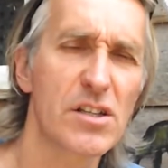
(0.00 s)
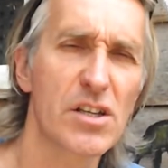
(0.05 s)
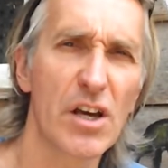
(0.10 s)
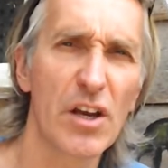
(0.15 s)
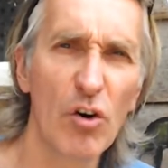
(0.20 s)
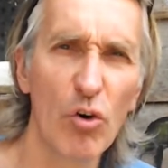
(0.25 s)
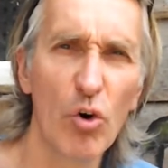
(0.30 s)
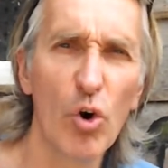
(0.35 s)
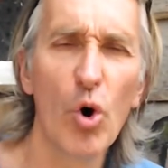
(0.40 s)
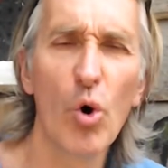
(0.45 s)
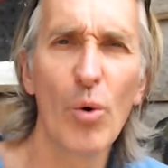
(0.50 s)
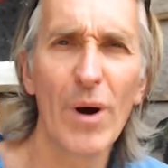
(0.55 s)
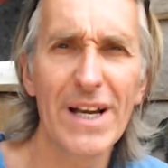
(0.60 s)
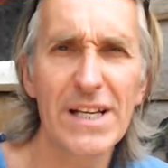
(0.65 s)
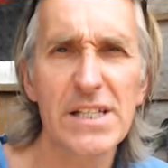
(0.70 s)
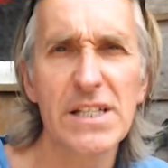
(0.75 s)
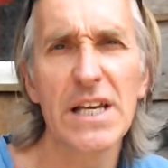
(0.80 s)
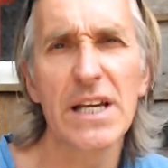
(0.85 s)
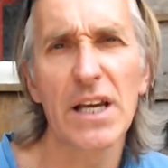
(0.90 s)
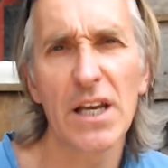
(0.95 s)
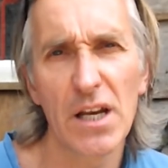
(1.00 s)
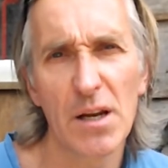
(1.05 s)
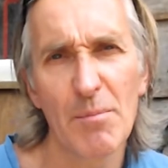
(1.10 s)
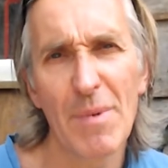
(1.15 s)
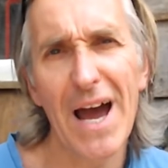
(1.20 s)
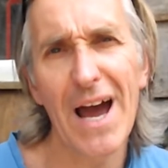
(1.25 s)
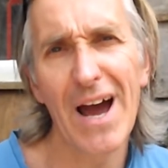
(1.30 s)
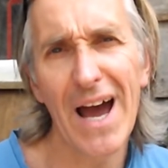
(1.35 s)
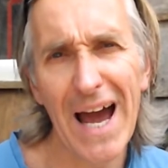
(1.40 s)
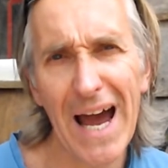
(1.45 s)
So you're always thinking
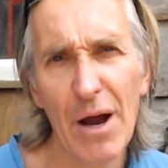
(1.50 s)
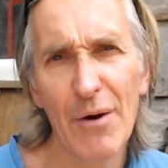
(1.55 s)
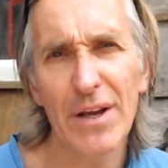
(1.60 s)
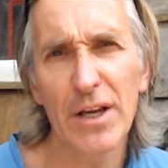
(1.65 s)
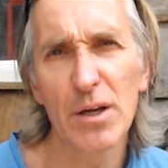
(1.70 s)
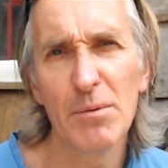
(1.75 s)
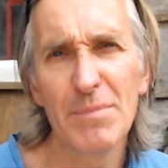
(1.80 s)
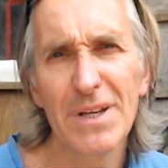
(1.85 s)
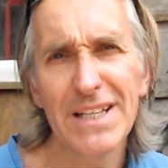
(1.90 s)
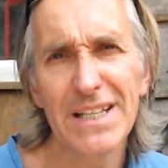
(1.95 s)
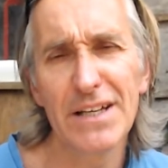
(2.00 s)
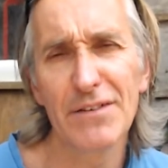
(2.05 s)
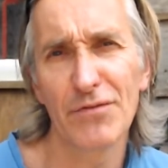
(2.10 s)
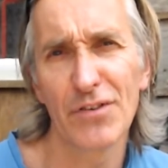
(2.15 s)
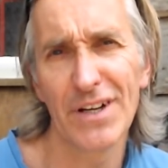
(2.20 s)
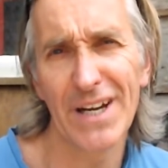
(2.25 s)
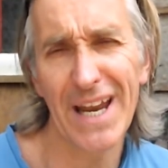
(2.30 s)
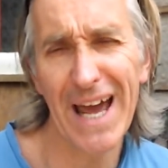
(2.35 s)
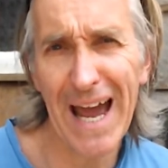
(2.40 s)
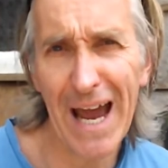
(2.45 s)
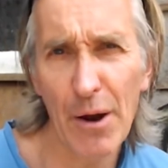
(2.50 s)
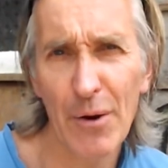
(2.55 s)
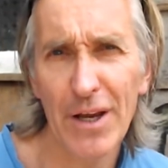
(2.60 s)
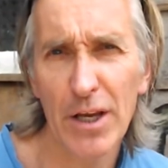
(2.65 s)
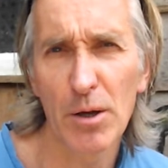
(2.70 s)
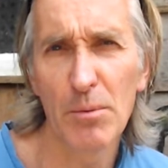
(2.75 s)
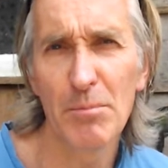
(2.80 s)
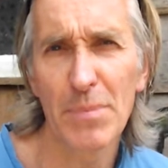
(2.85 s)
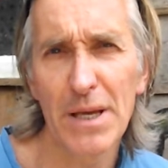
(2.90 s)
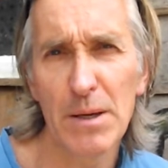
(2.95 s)
about how it can be different, how it
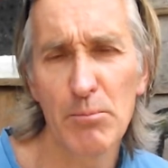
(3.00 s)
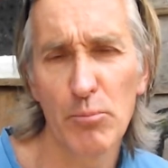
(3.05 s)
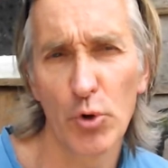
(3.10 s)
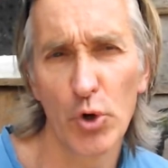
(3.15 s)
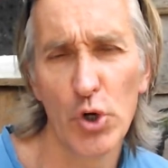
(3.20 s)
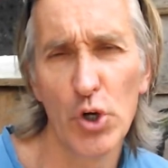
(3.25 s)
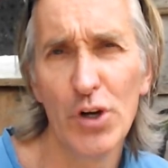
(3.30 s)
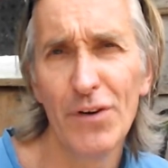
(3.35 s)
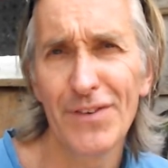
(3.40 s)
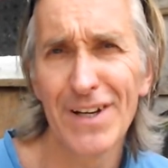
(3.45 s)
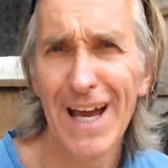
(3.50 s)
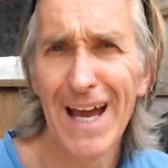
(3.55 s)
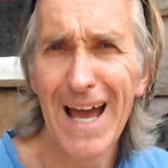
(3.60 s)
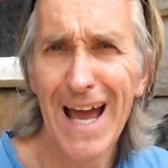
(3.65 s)
can be improved,